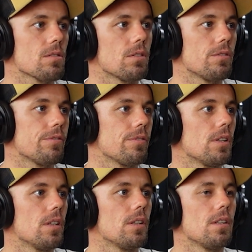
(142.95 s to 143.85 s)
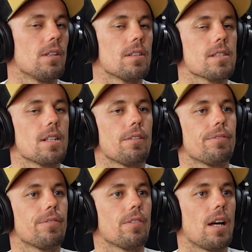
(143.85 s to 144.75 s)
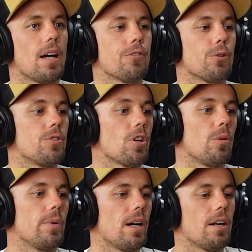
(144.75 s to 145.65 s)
sort of stuff uh, through Adobe.